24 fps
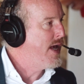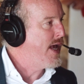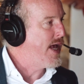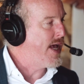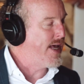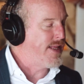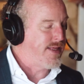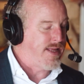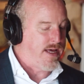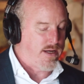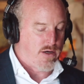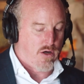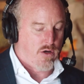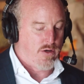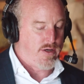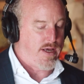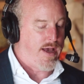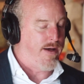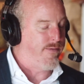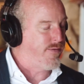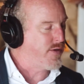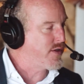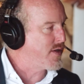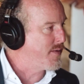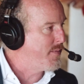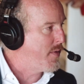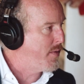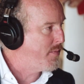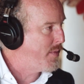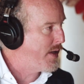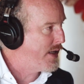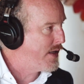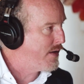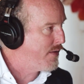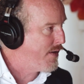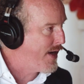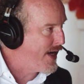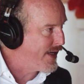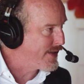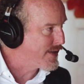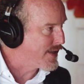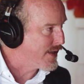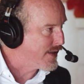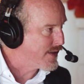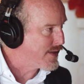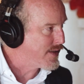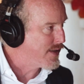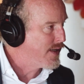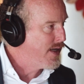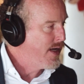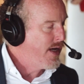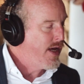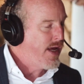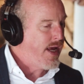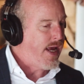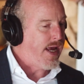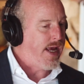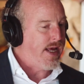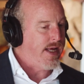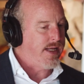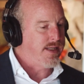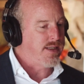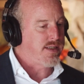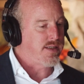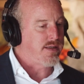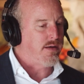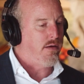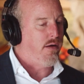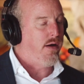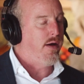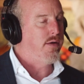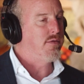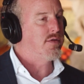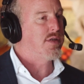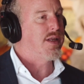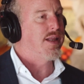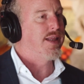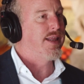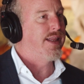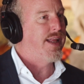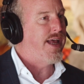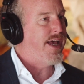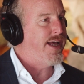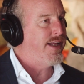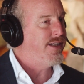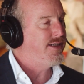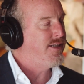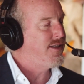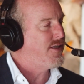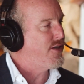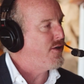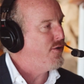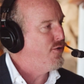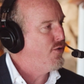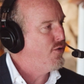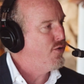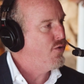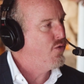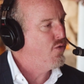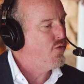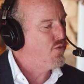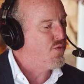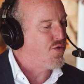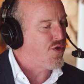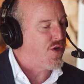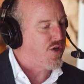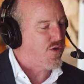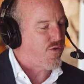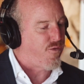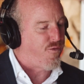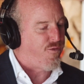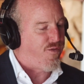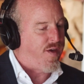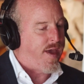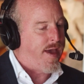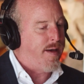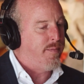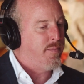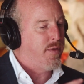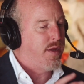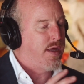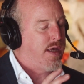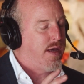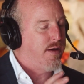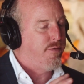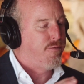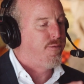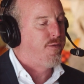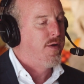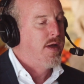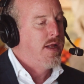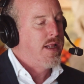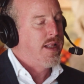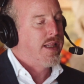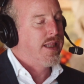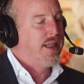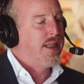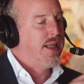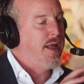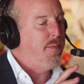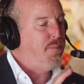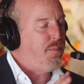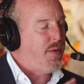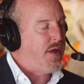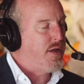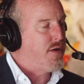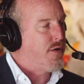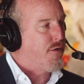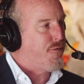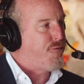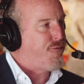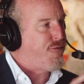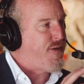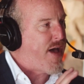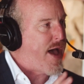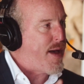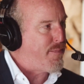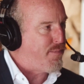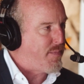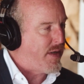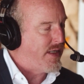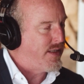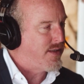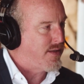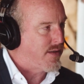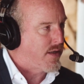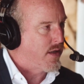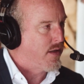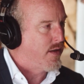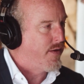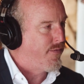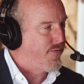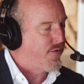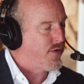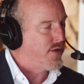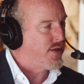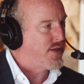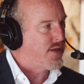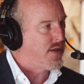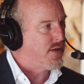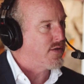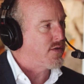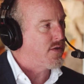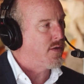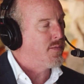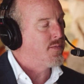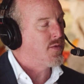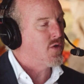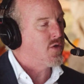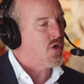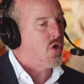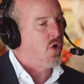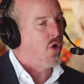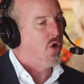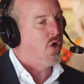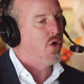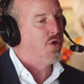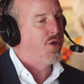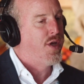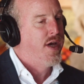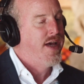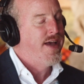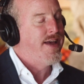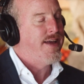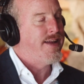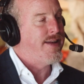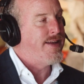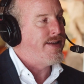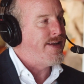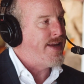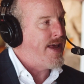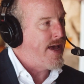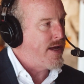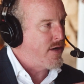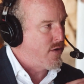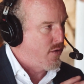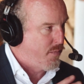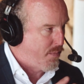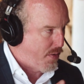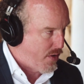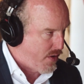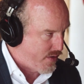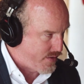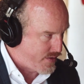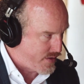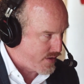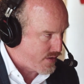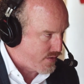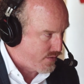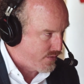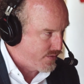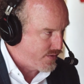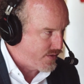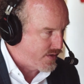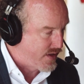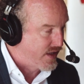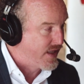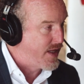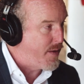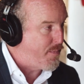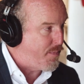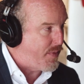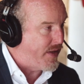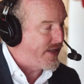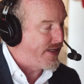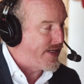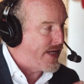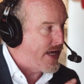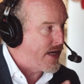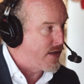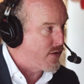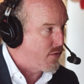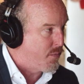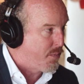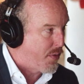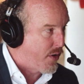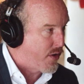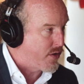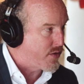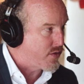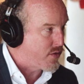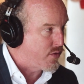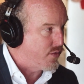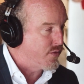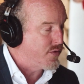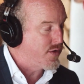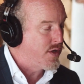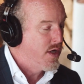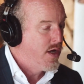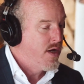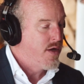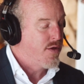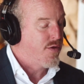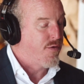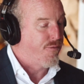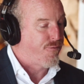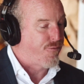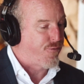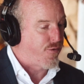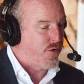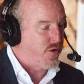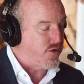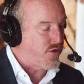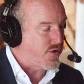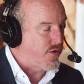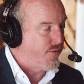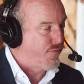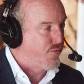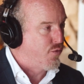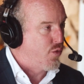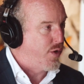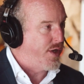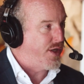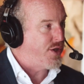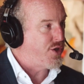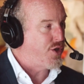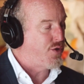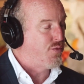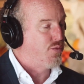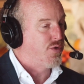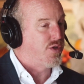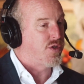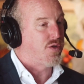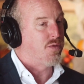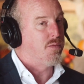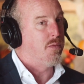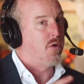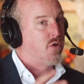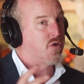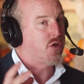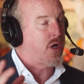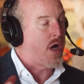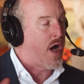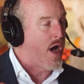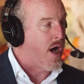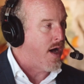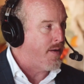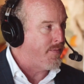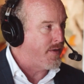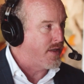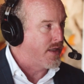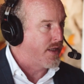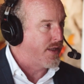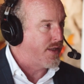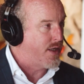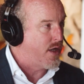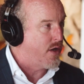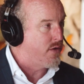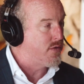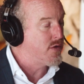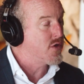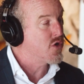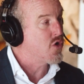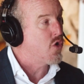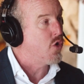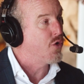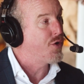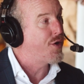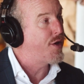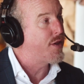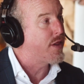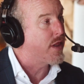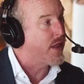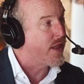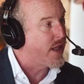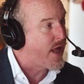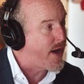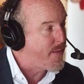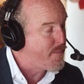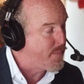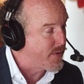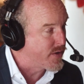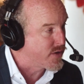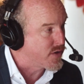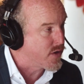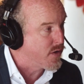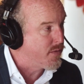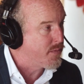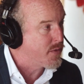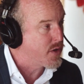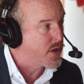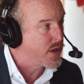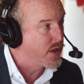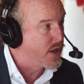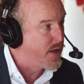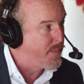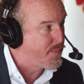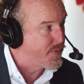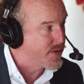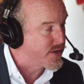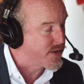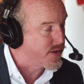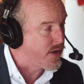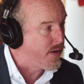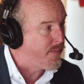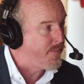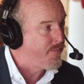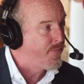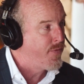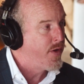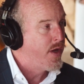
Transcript: And then all you have is some amino acids. And so I was led to this family of lipid or fat-based delivery systems called nanoparticles, lipid nanoparticles, the first of which was the most commonly known is called a liposome or liposome.